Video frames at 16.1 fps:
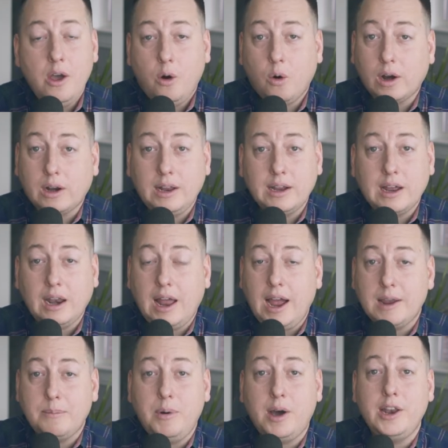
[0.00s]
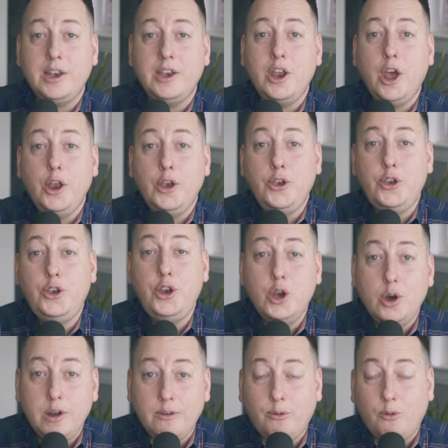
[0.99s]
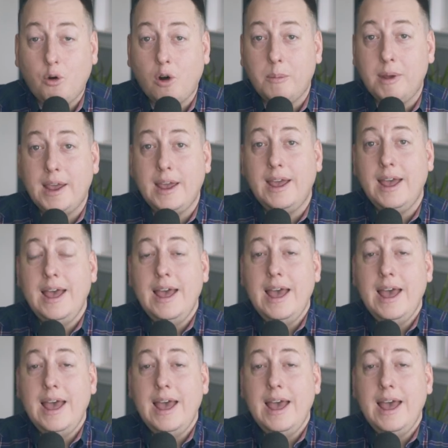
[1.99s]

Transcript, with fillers: or click a like button, do it for me.